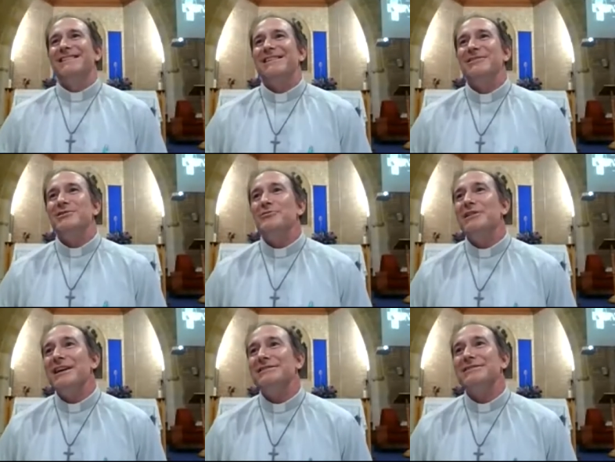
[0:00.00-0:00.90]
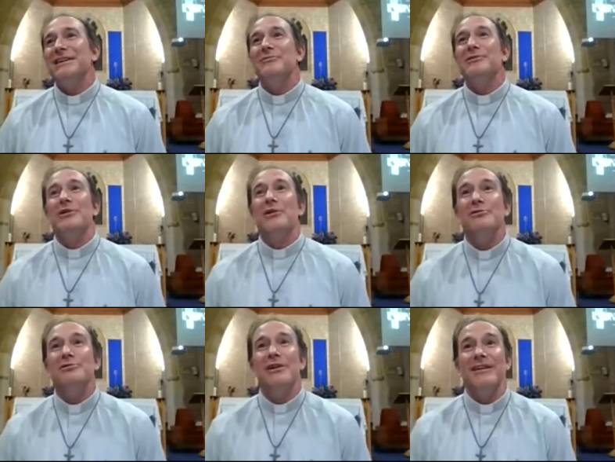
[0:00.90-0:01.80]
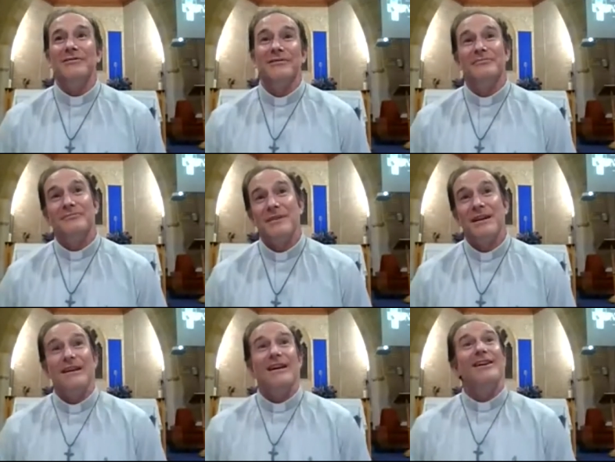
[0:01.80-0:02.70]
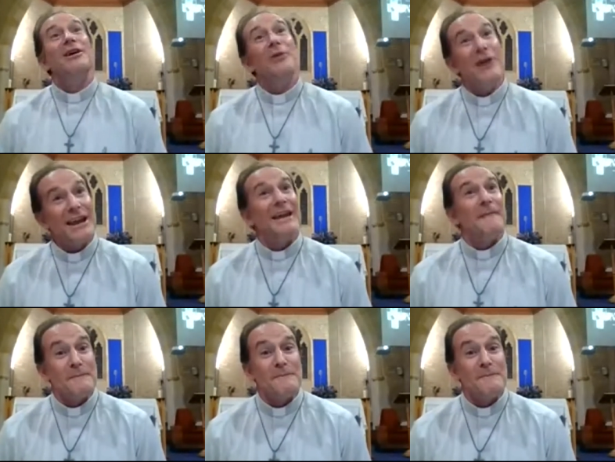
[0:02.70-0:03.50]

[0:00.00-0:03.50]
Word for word: Can you relate to that with your own life? I know I can.